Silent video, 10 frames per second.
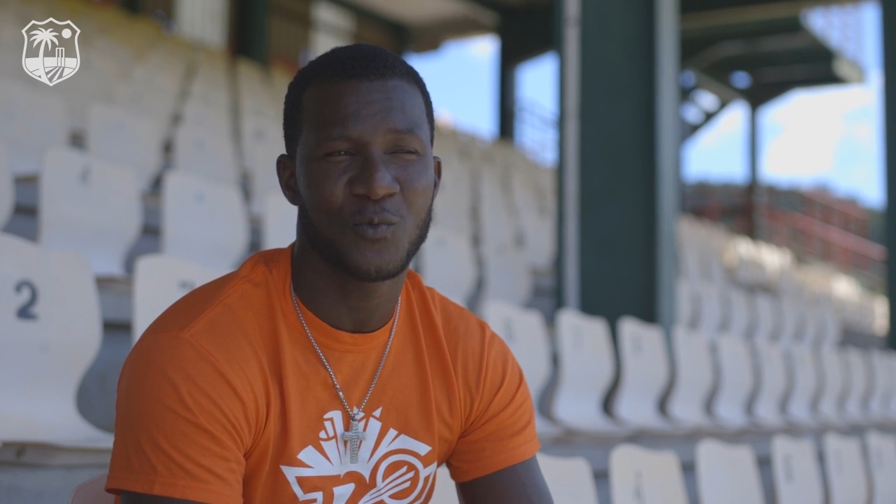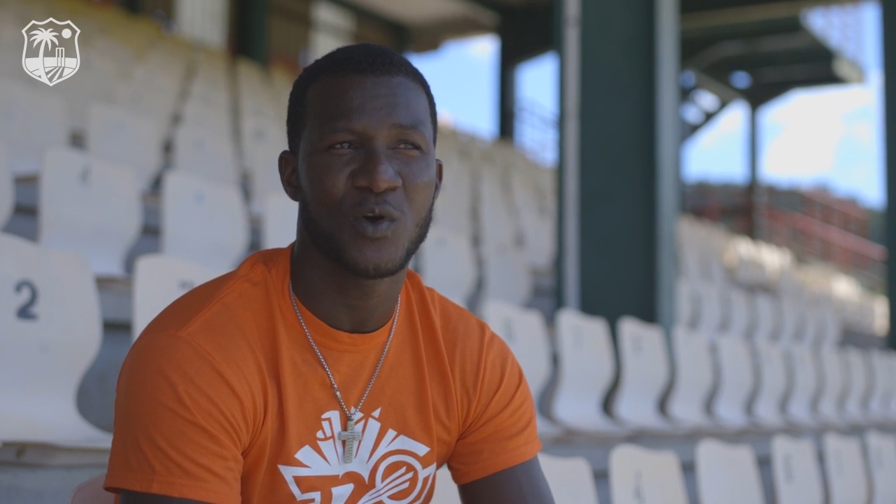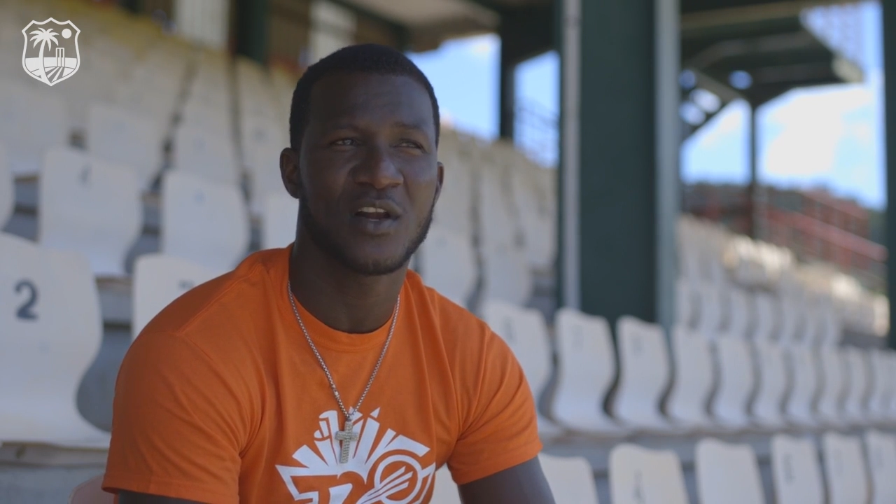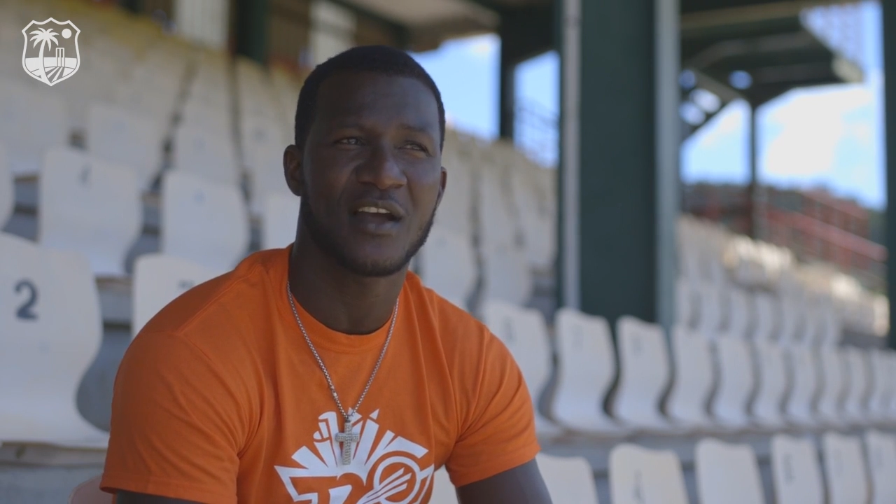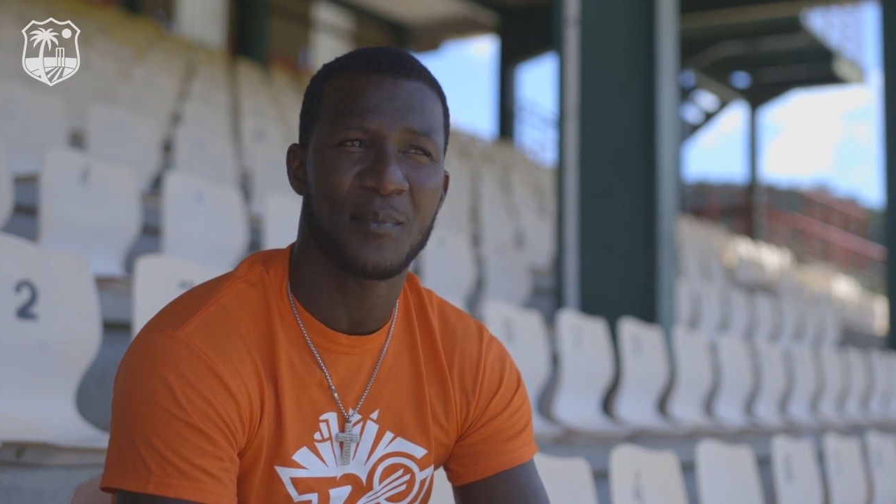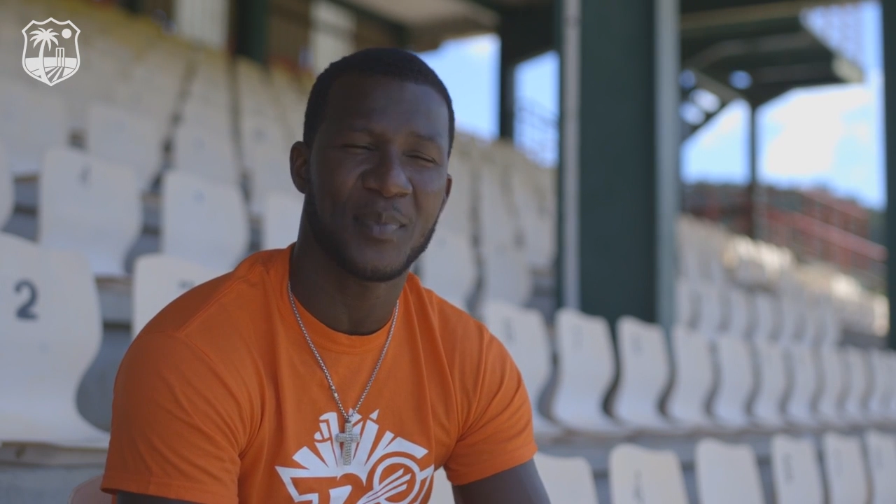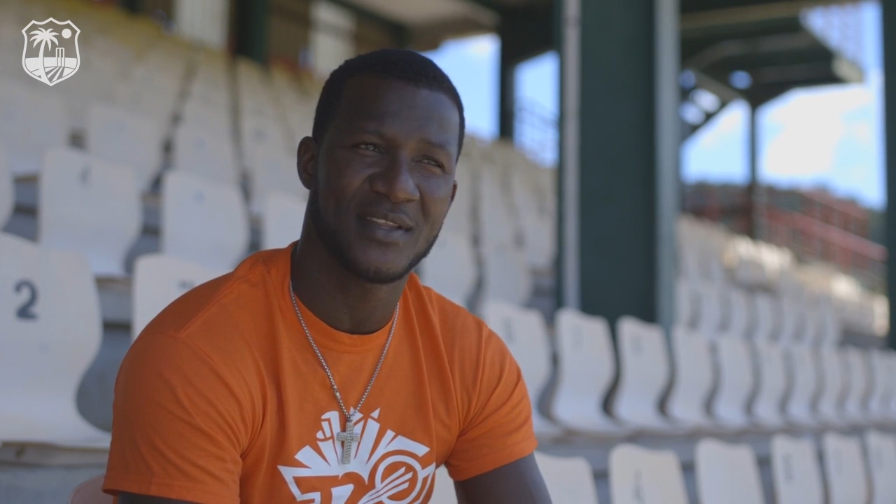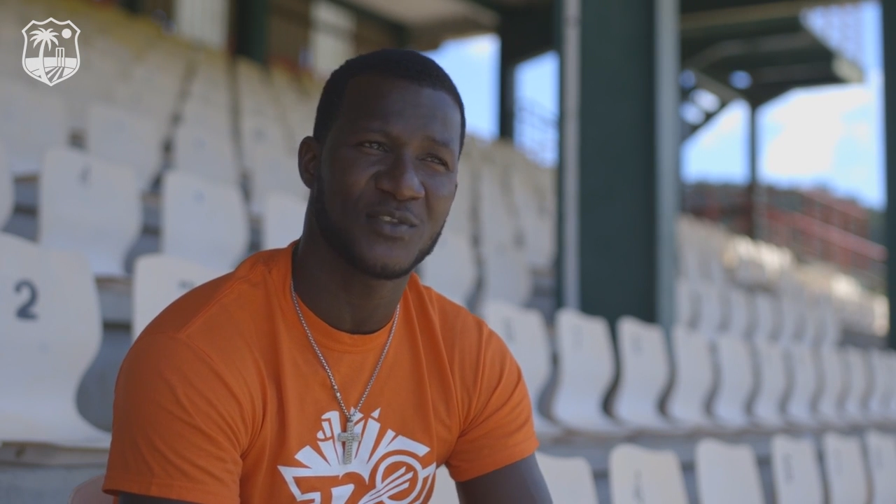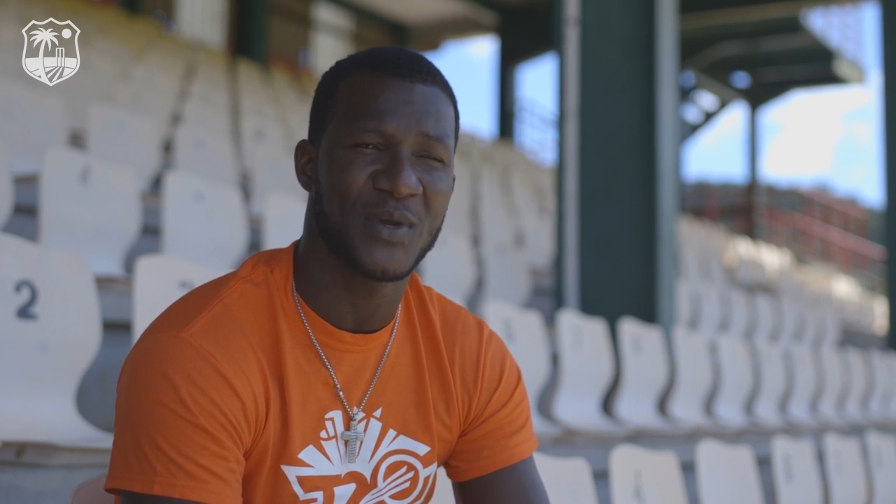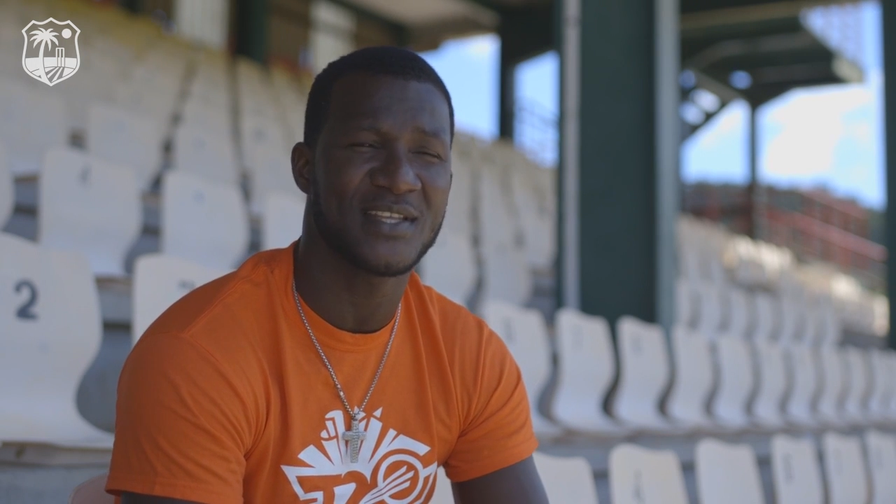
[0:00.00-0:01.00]
the World Cup
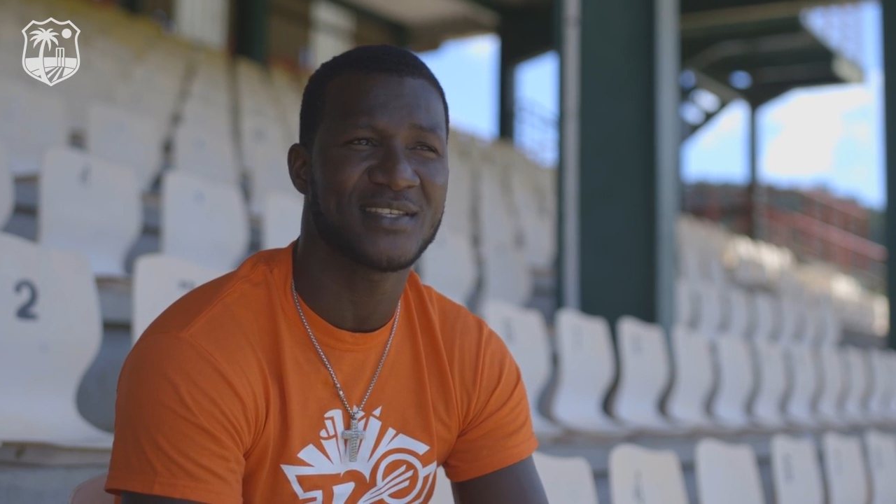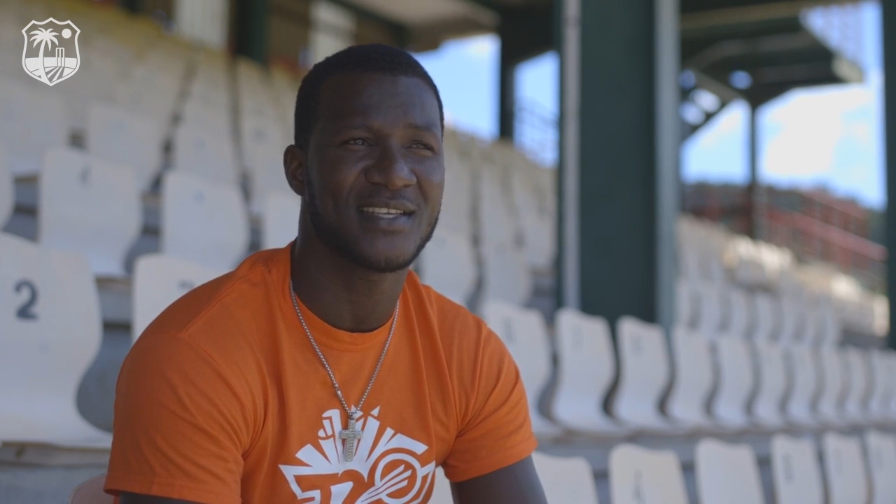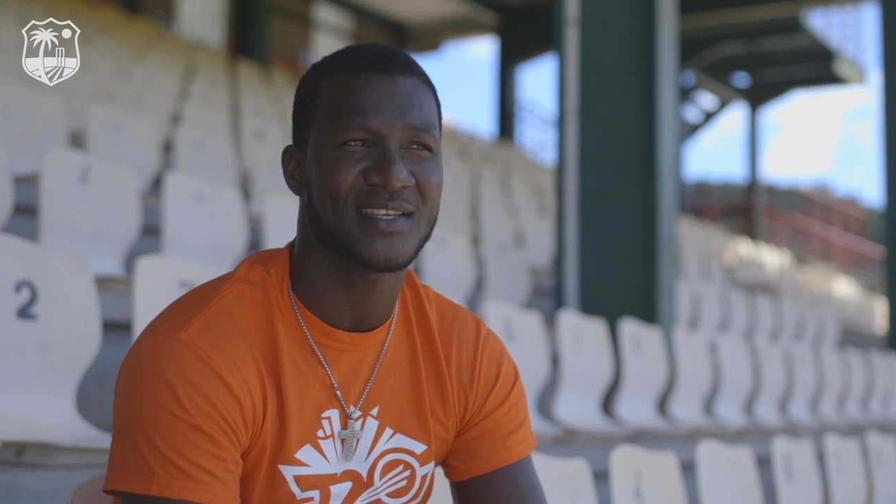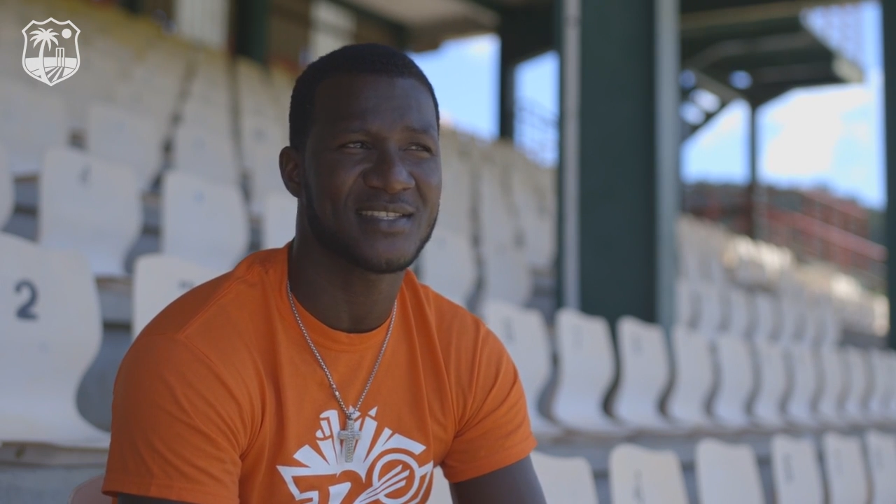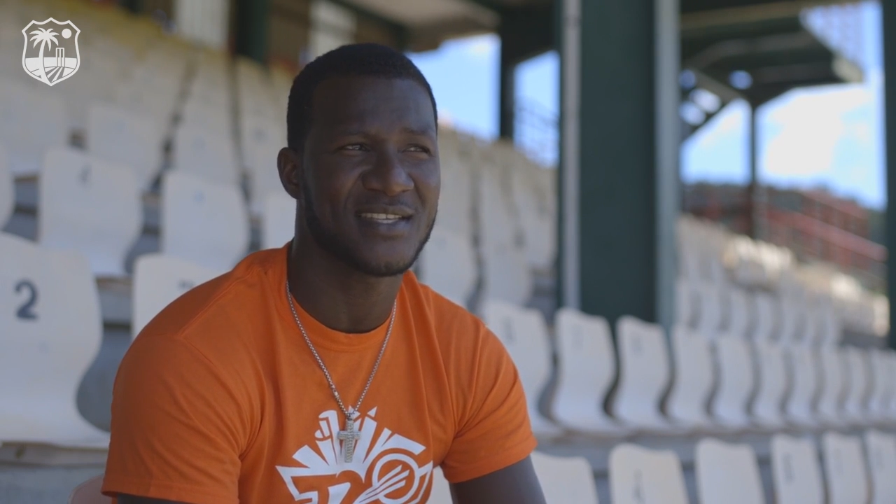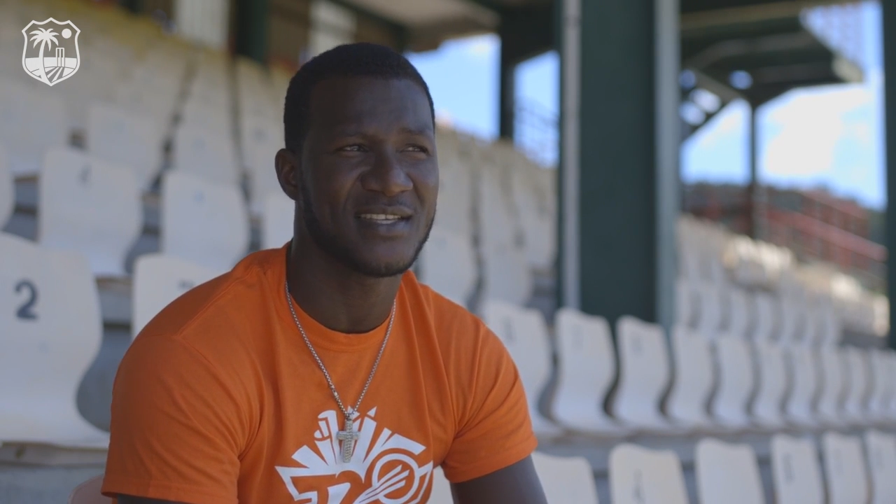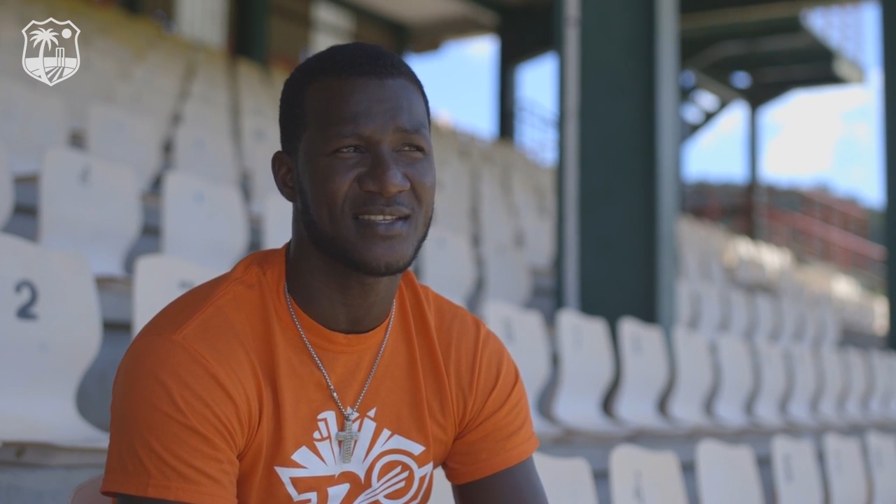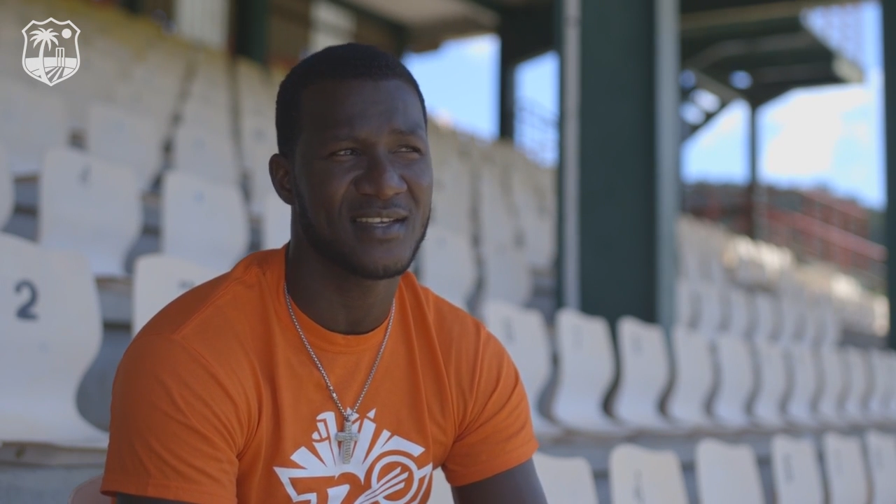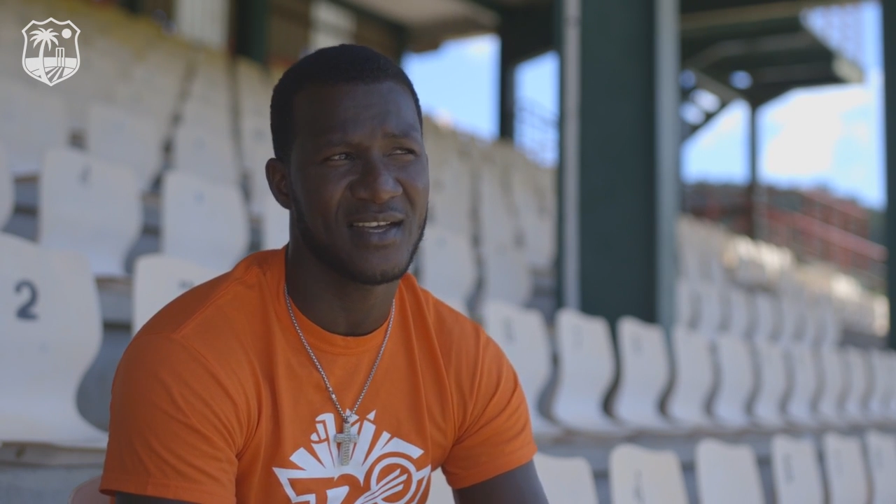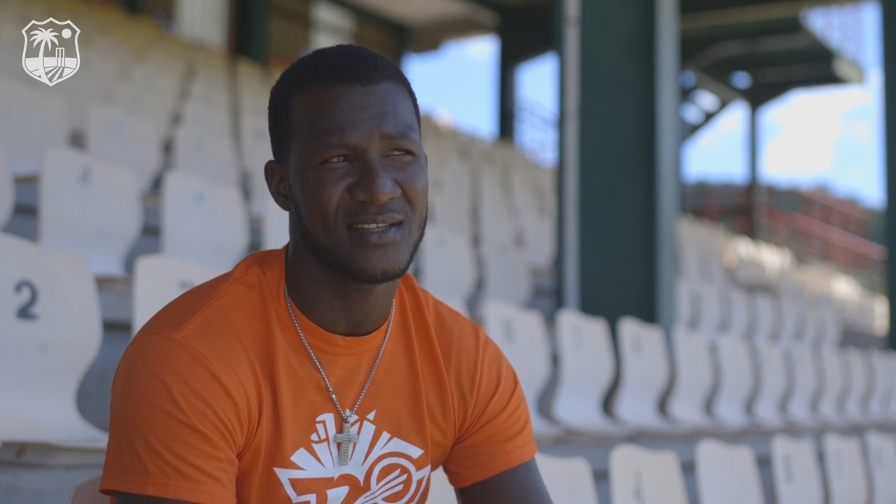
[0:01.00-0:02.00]
in 2016,